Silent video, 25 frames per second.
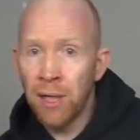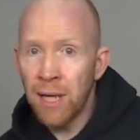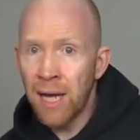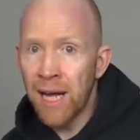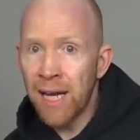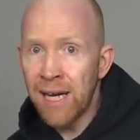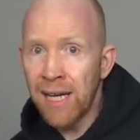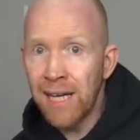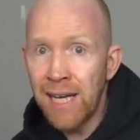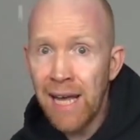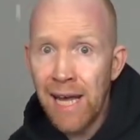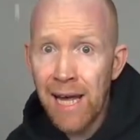
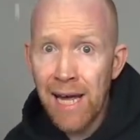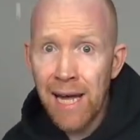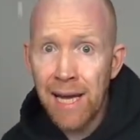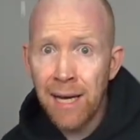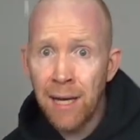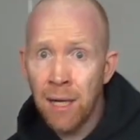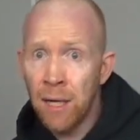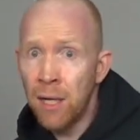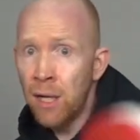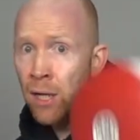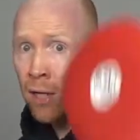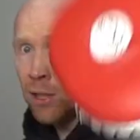And
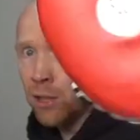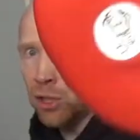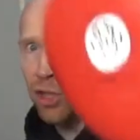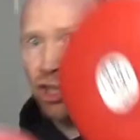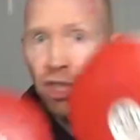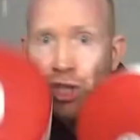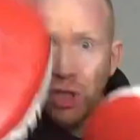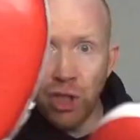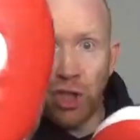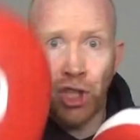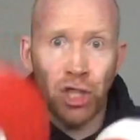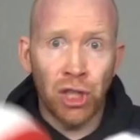again,
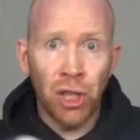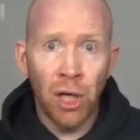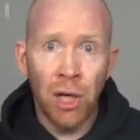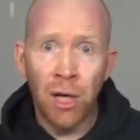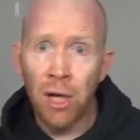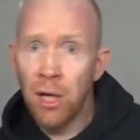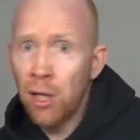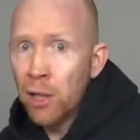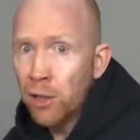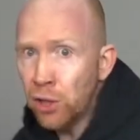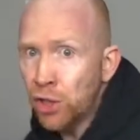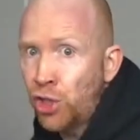ish, ish,
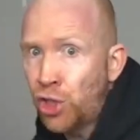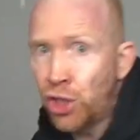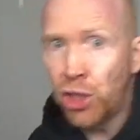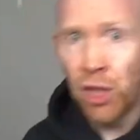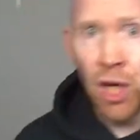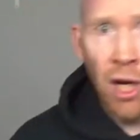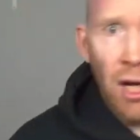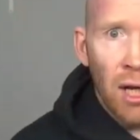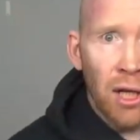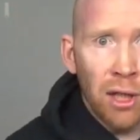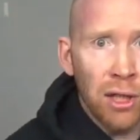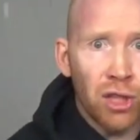ish,
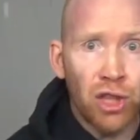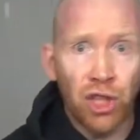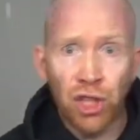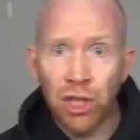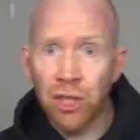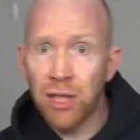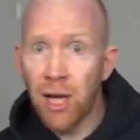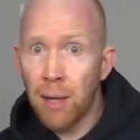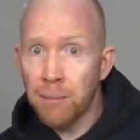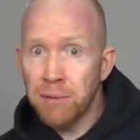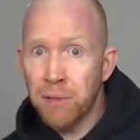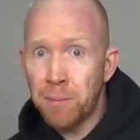ish,
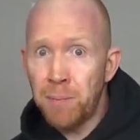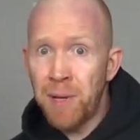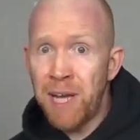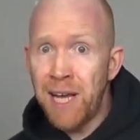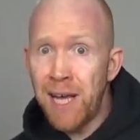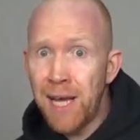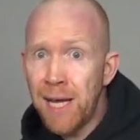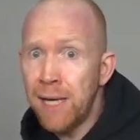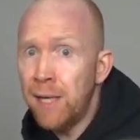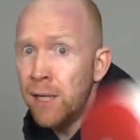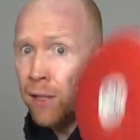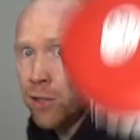top
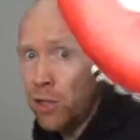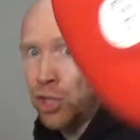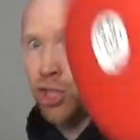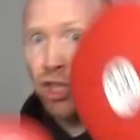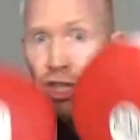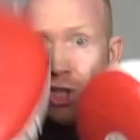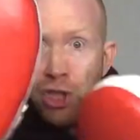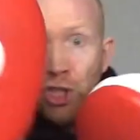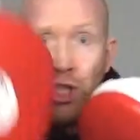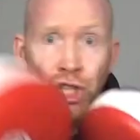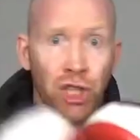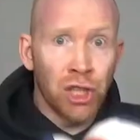speed,
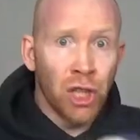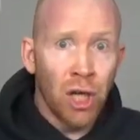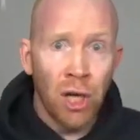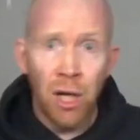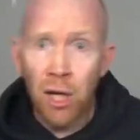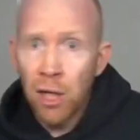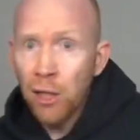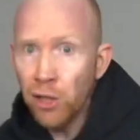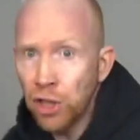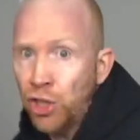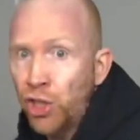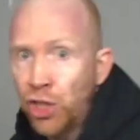ish, ish,
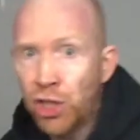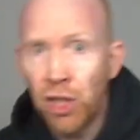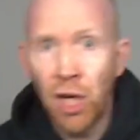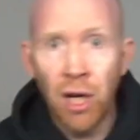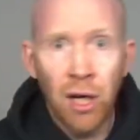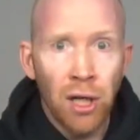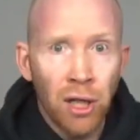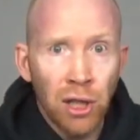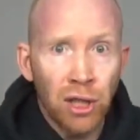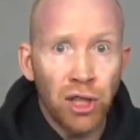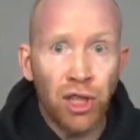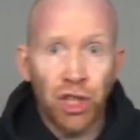ish,
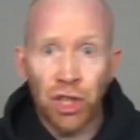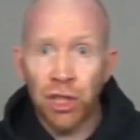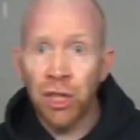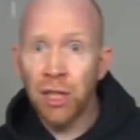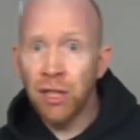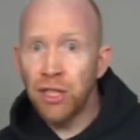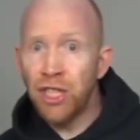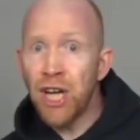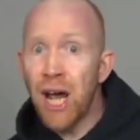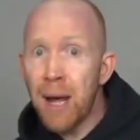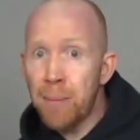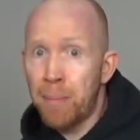ish,
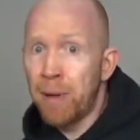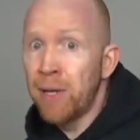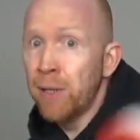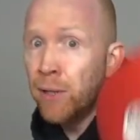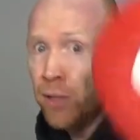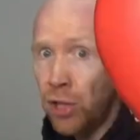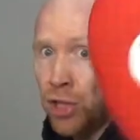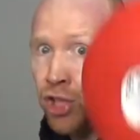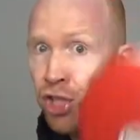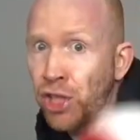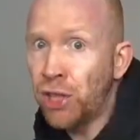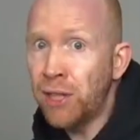jab, ish